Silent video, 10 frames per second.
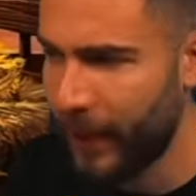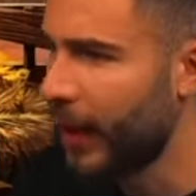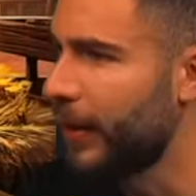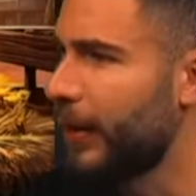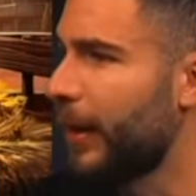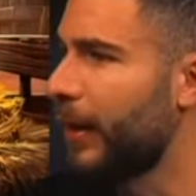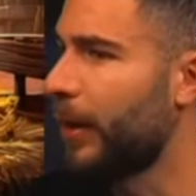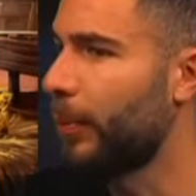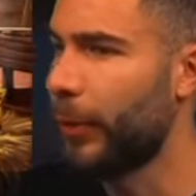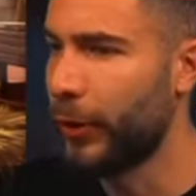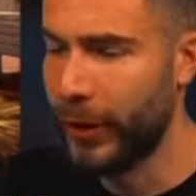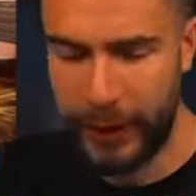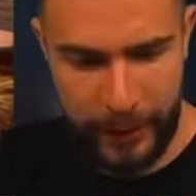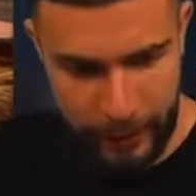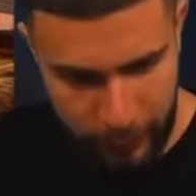I did end up
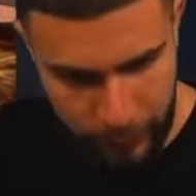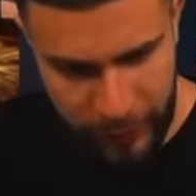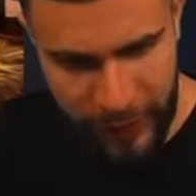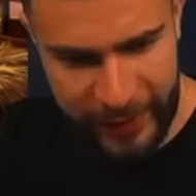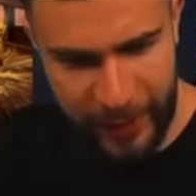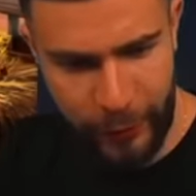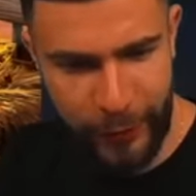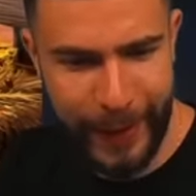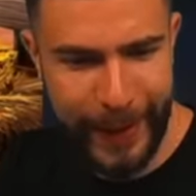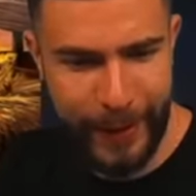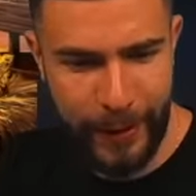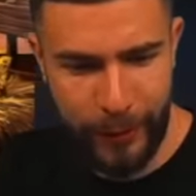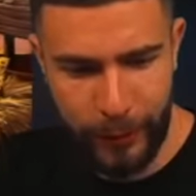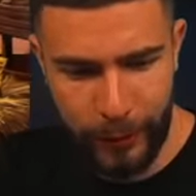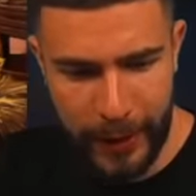burning through 600k now
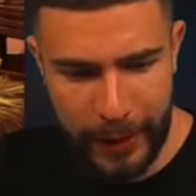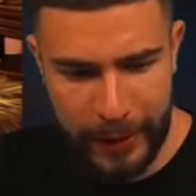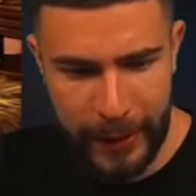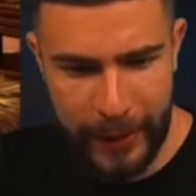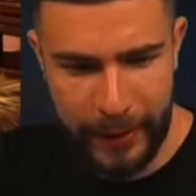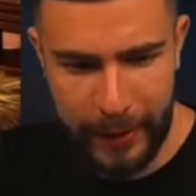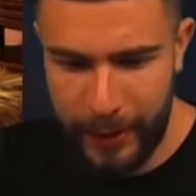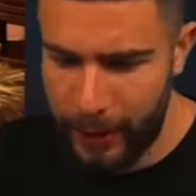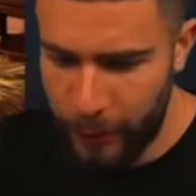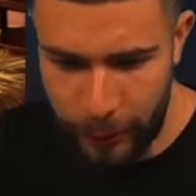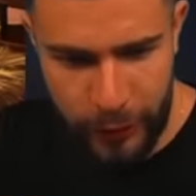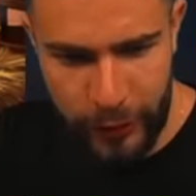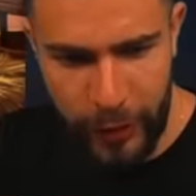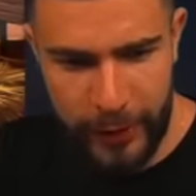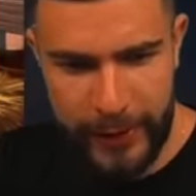on the Wild Gang, which is
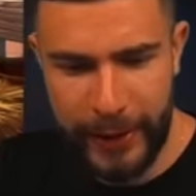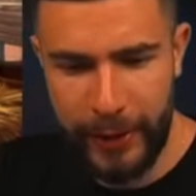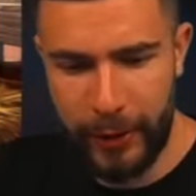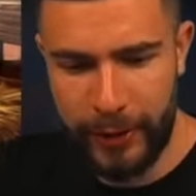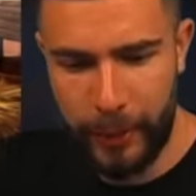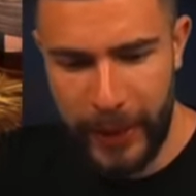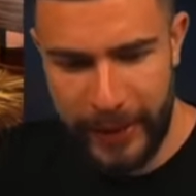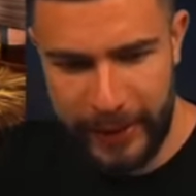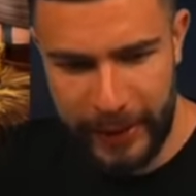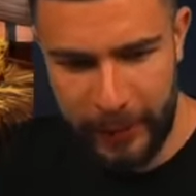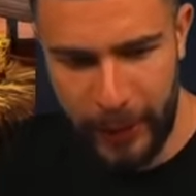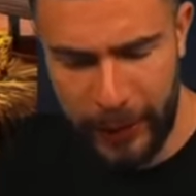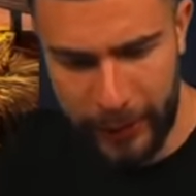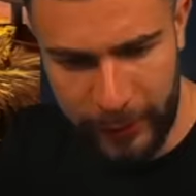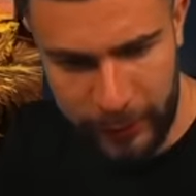honestly not the best
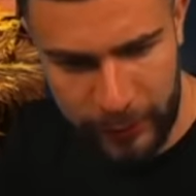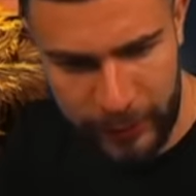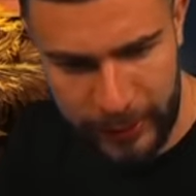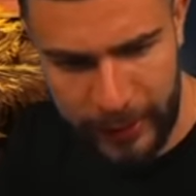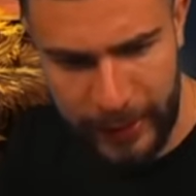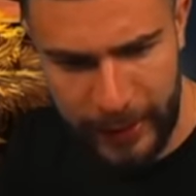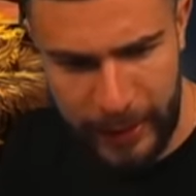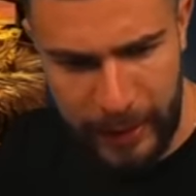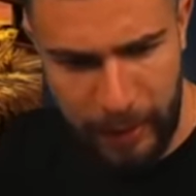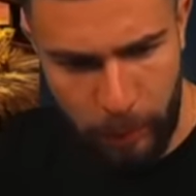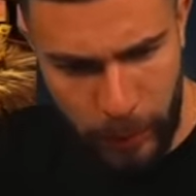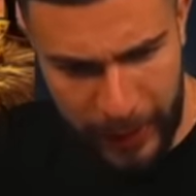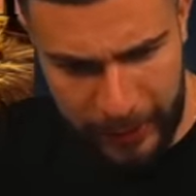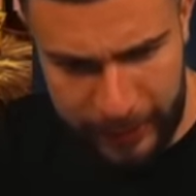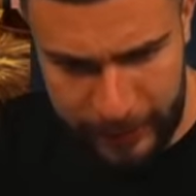experience.
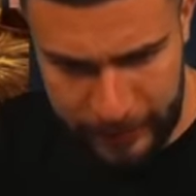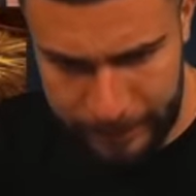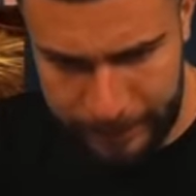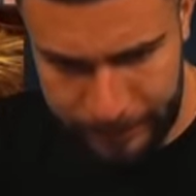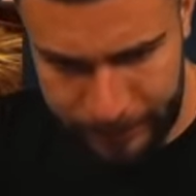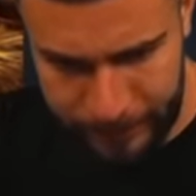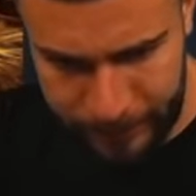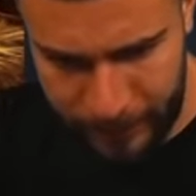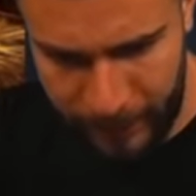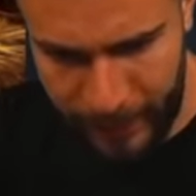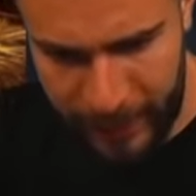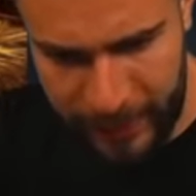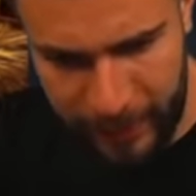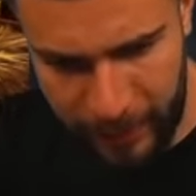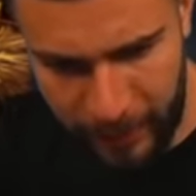But
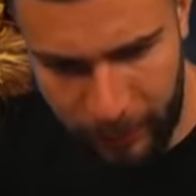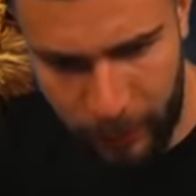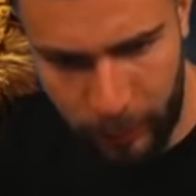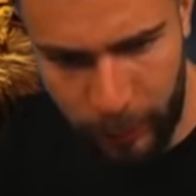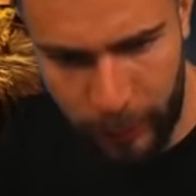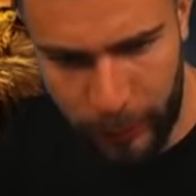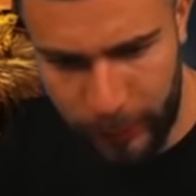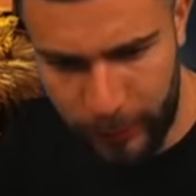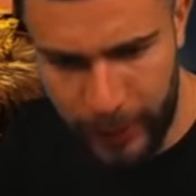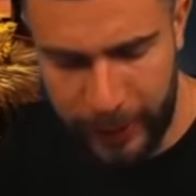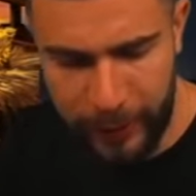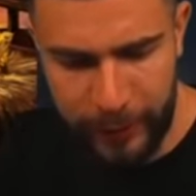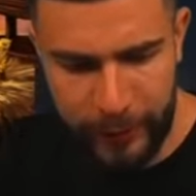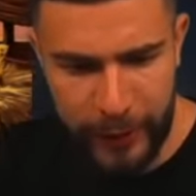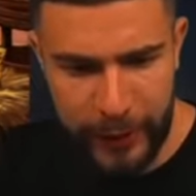nothing one more bonus buy
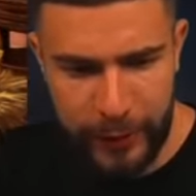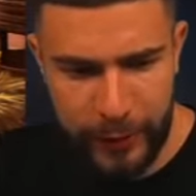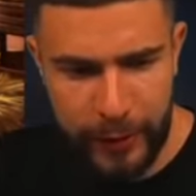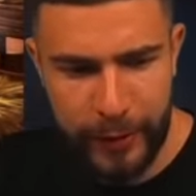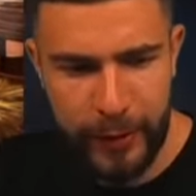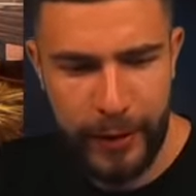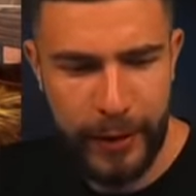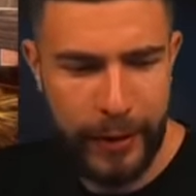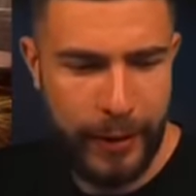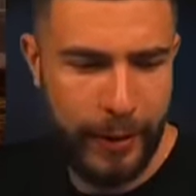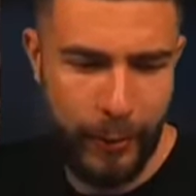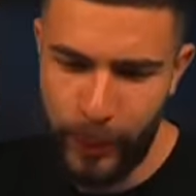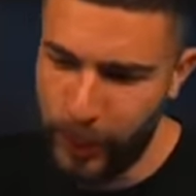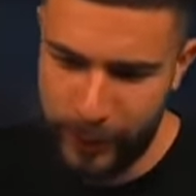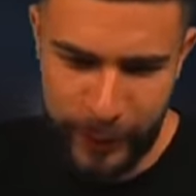can't fix.
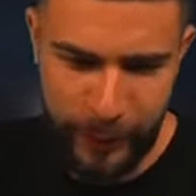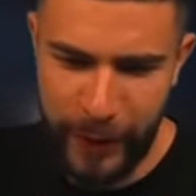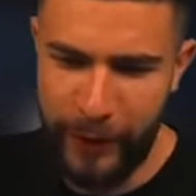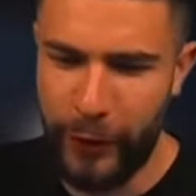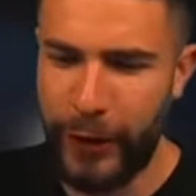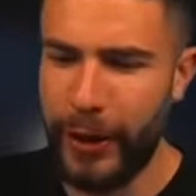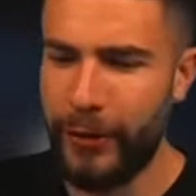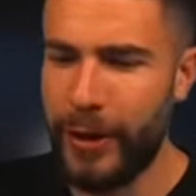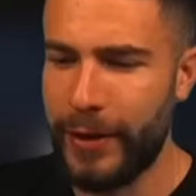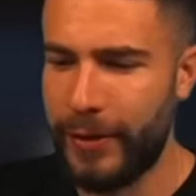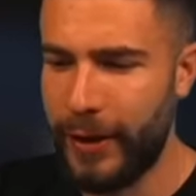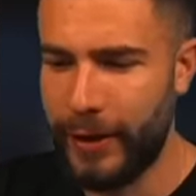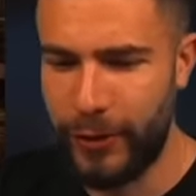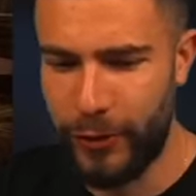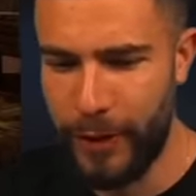Profited 500k on yesterday's
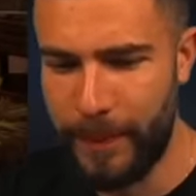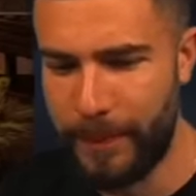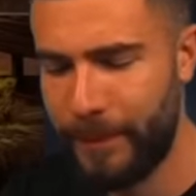stream.